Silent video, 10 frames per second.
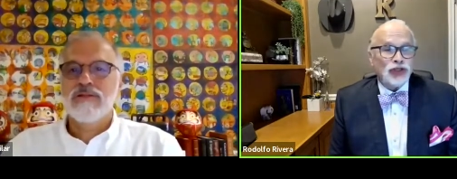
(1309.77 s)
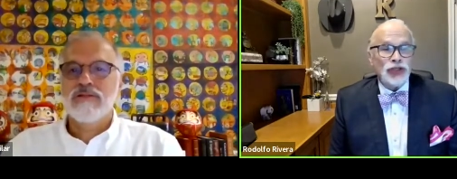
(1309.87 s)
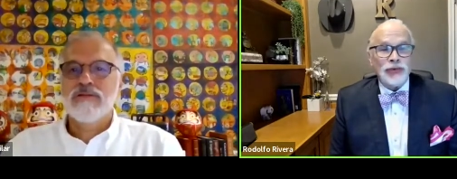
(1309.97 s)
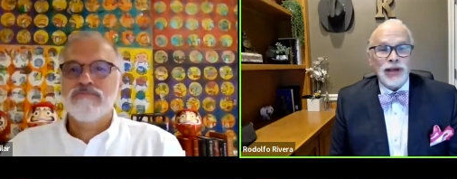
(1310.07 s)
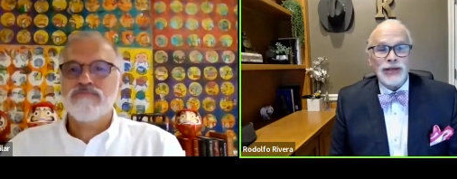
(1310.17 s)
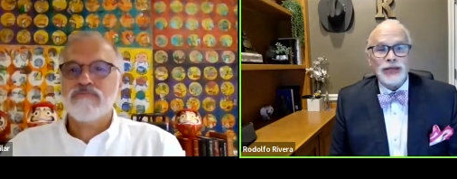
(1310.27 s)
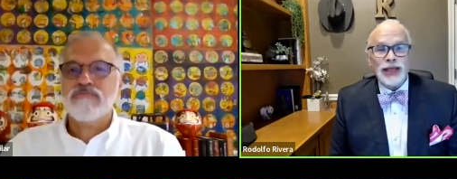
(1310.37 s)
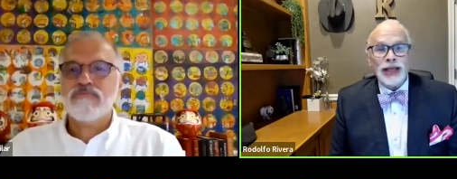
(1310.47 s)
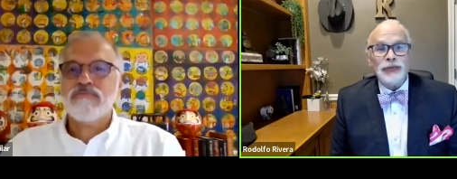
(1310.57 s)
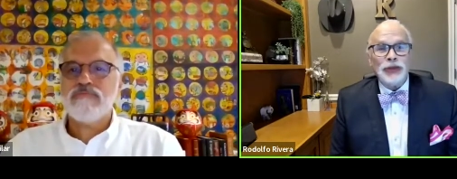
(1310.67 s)
Speaker 1: sit around say,
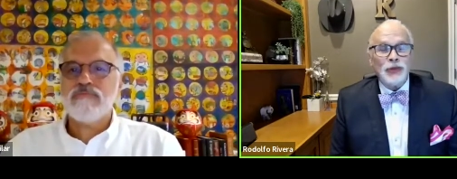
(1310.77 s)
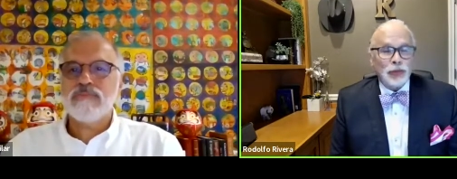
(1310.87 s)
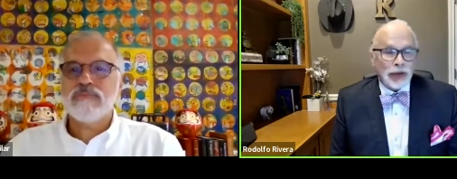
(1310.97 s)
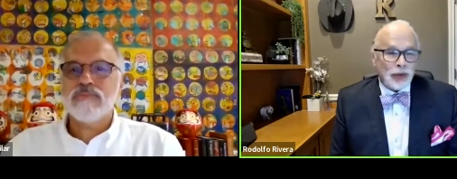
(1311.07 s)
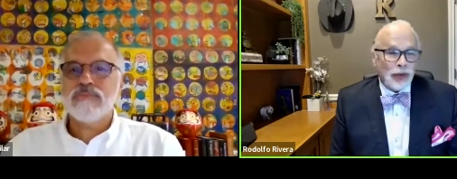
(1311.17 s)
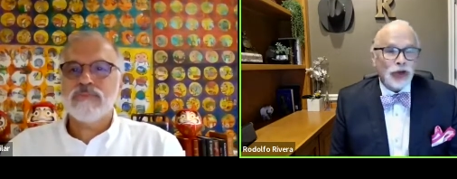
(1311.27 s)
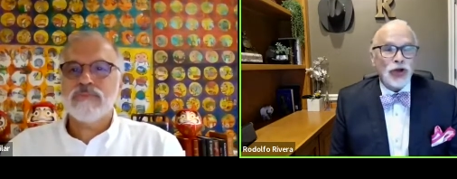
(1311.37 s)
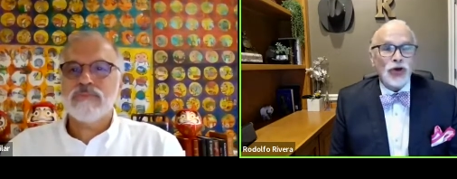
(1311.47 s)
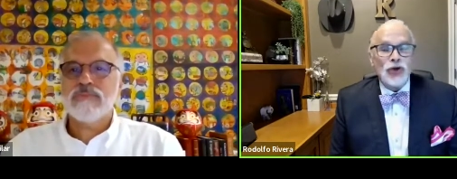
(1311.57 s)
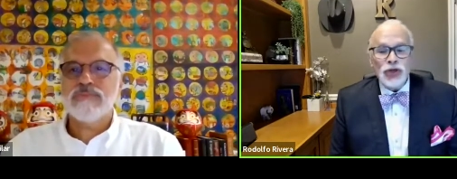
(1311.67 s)
"I'm done with my work."
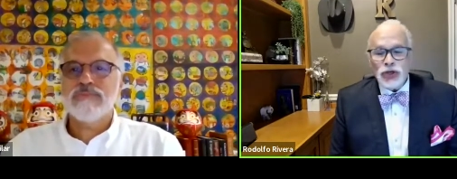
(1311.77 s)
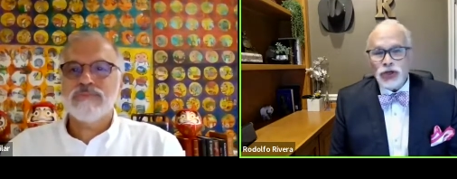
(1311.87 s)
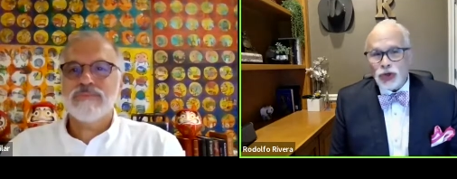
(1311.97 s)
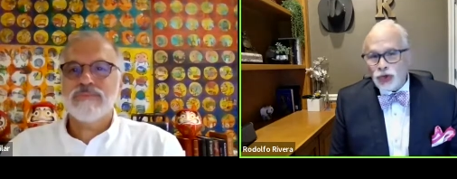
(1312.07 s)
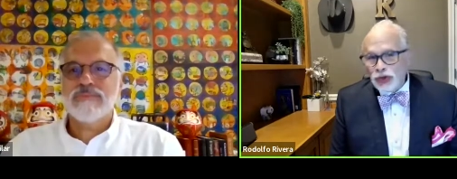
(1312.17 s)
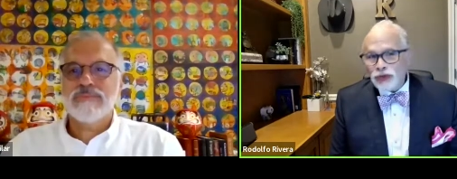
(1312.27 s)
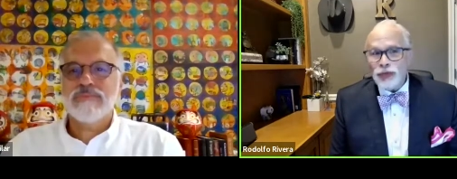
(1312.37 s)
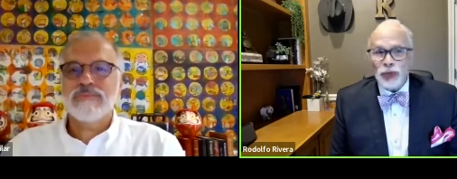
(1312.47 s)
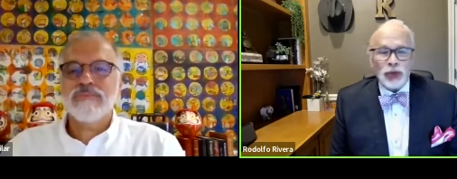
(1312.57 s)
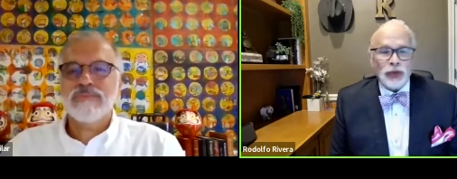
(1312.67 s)
Go go look for
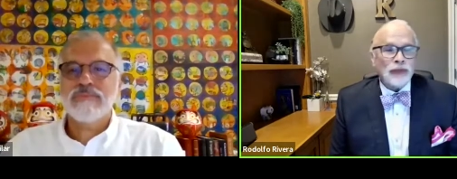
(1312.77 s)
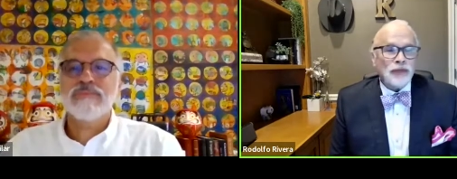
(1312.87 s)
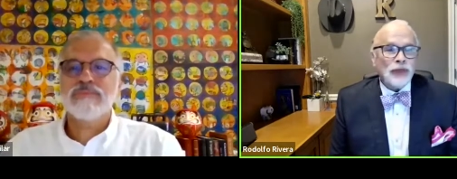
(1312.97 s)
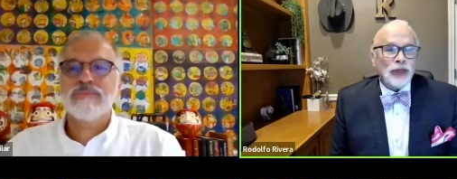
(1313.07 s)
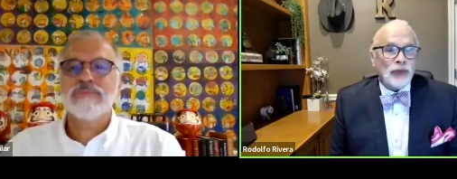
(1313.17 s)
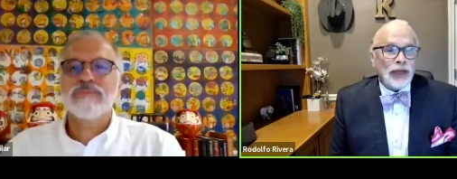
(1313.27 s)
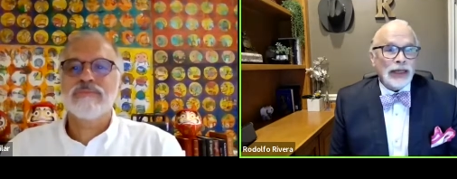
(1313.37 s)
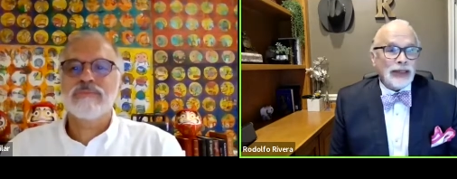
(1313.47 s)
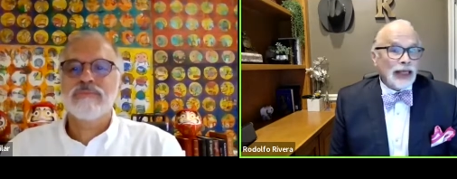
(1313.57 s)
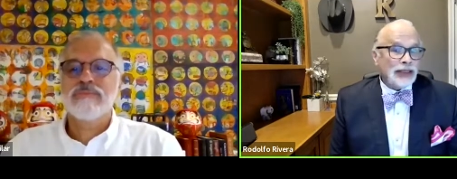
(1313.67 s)
more.
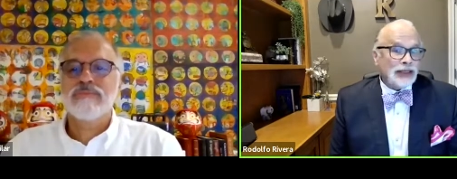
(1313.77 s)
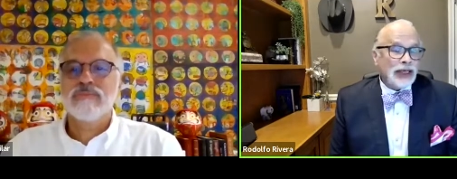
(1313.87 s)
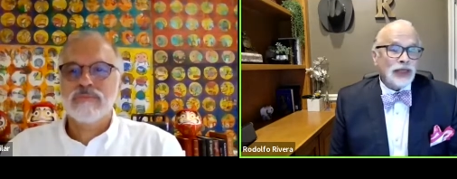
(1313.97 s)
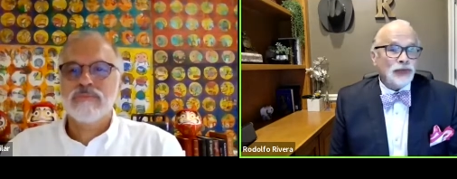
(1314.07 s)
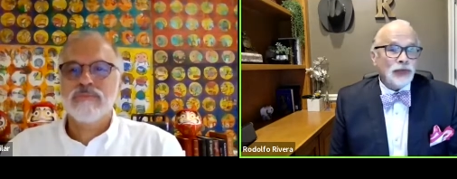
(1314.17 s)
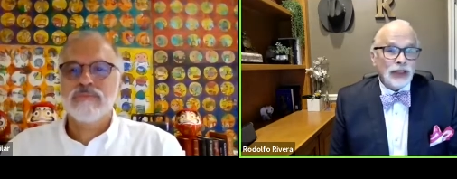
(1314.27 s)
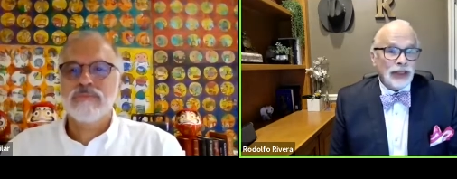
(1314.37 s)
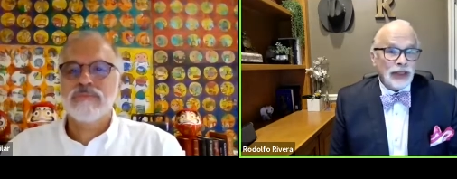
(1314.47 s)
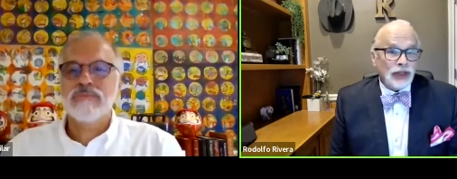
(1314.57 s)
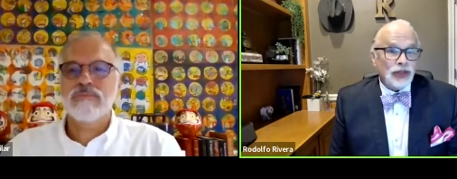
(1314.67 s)
Right? That's that's really
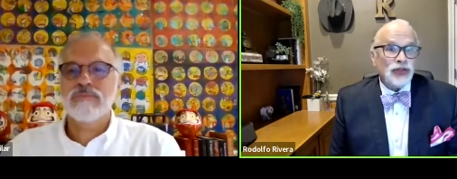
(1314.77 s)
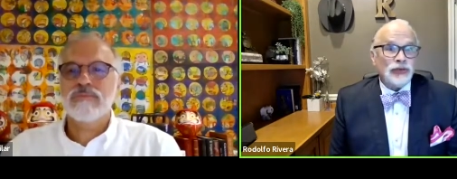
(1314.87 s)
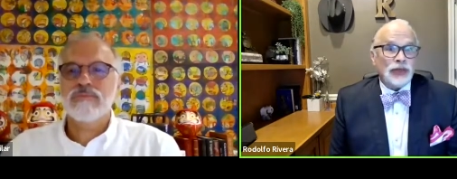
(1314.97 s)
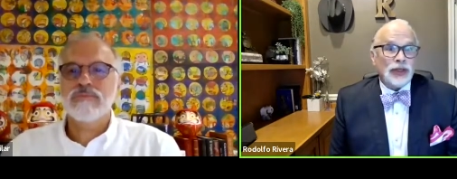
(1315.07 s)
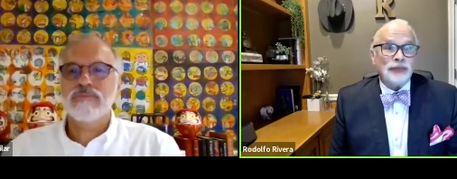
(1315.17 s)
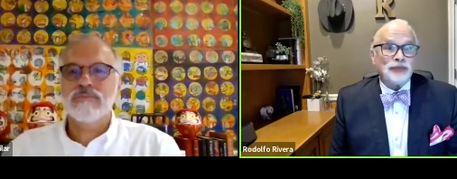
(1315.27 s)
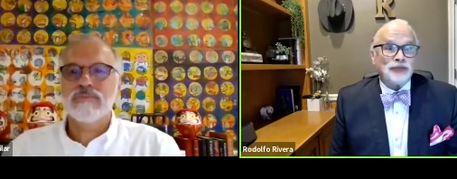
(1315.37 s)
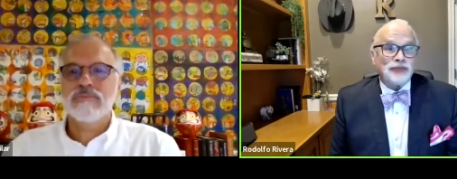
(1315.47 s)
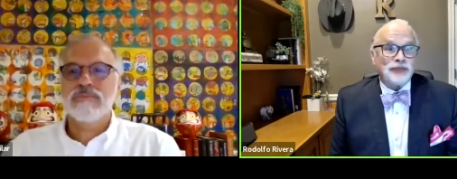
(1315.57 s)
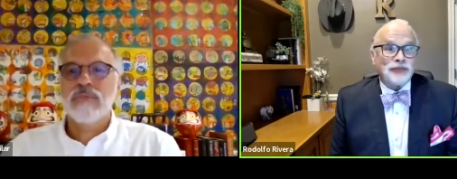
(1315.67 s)
the issue,
Speaker 2: right?
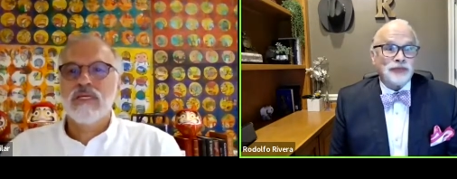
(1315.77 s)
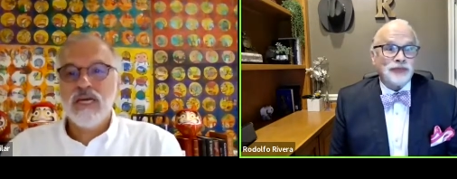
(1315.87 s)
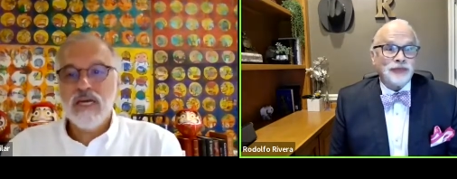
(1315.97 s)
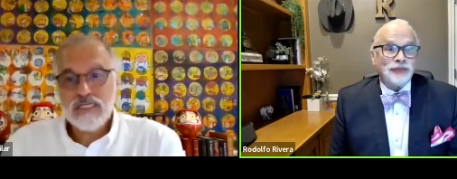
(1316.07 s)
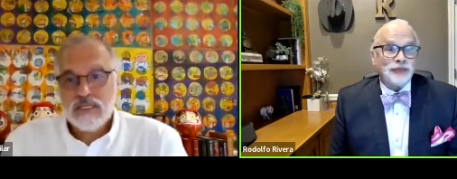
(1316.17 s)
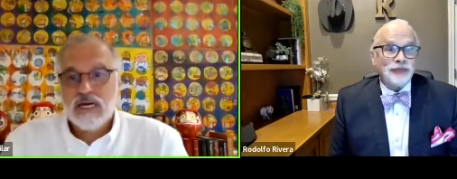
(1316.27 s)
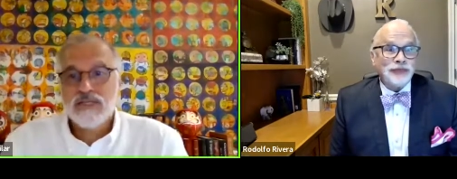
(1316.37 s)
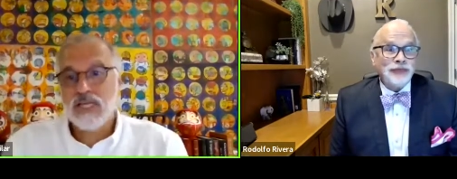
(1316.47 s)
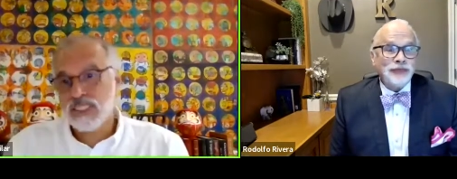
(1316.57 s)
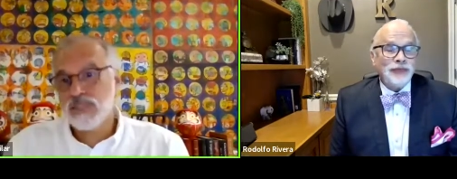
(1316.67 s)
Yes,
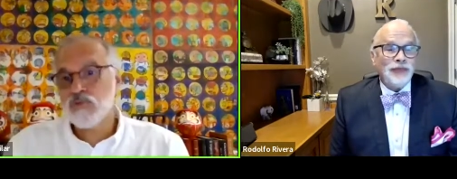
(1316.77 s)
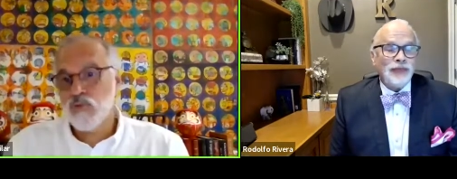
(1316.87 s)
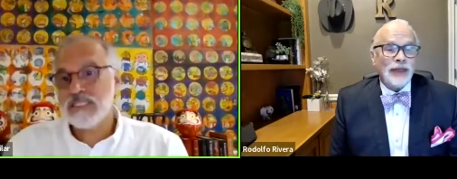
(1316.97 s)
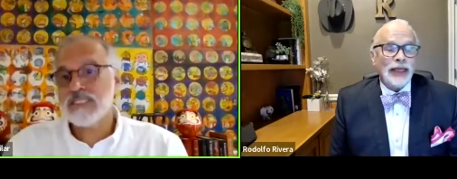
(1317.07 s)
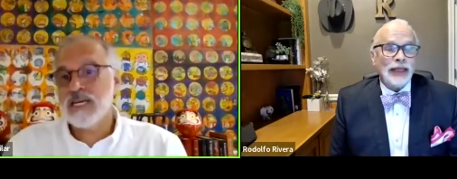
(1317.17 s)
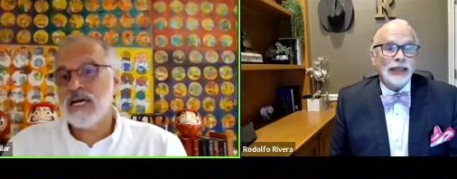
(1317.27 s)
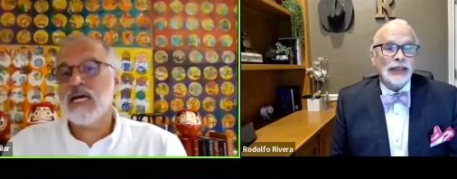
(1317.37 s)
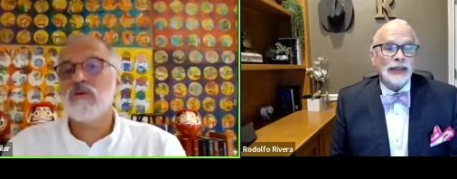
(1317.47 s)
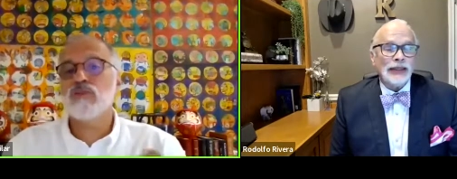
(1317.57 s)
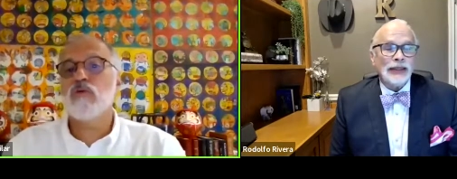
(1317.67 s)
and that's what an
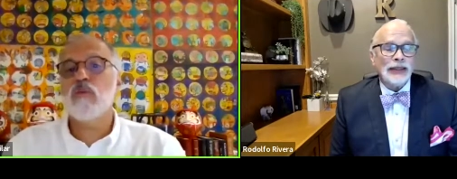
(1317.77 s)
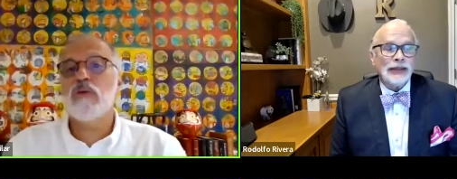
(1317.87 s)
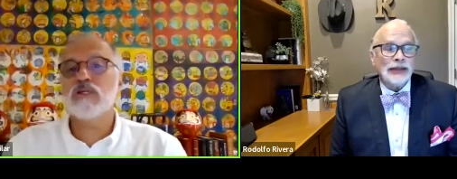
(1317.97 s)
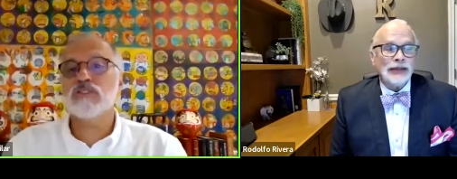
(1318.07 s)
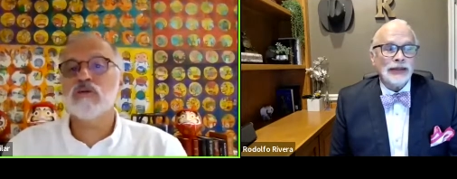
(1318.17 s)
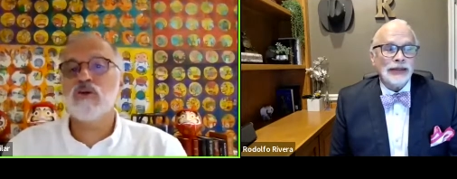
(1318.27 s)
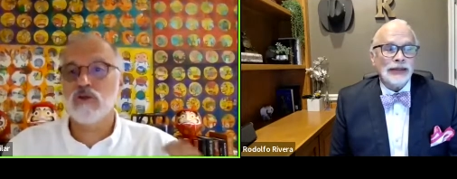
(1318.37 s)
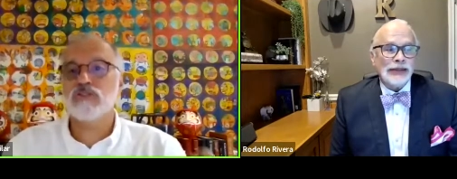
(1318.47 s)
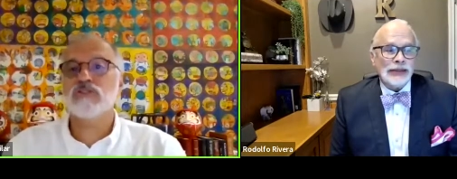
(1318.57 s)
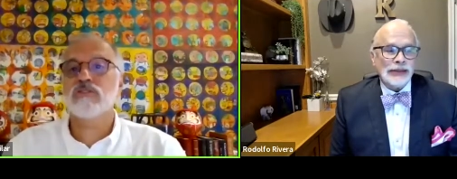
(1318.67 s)
accountable person
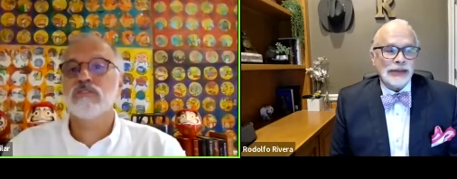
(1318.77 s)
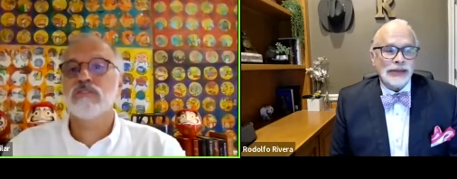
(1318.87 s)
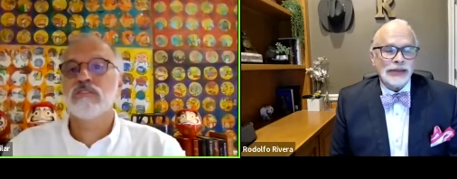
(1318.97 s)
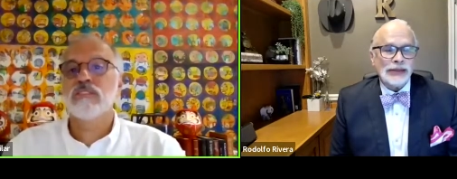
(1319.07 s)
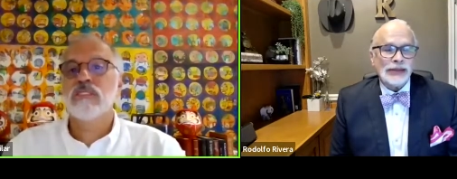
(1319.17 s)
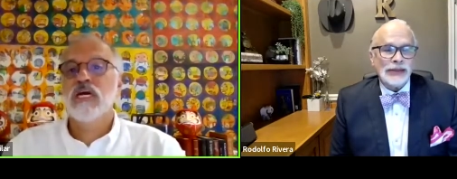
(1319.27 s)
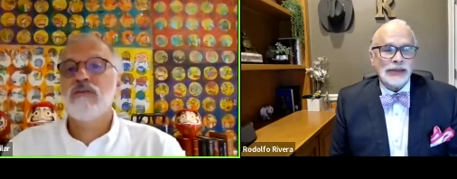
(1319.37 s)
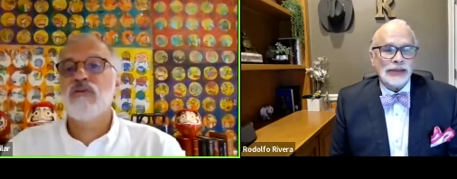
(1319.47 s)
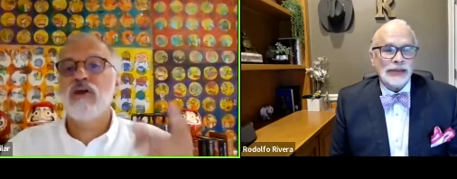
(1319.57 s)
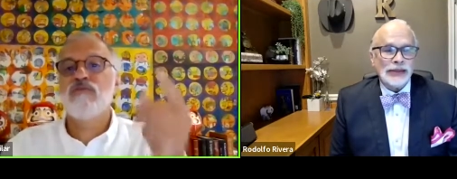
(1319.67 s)
does.
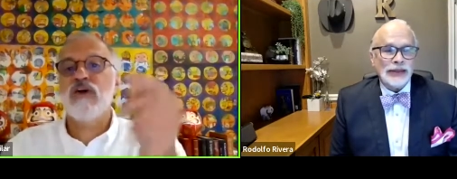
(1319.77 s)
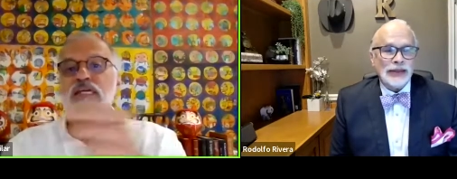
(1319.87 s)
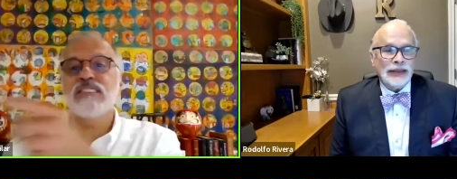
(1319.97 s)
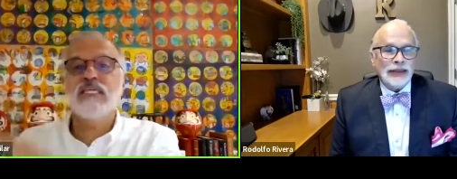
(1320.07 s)
If, if I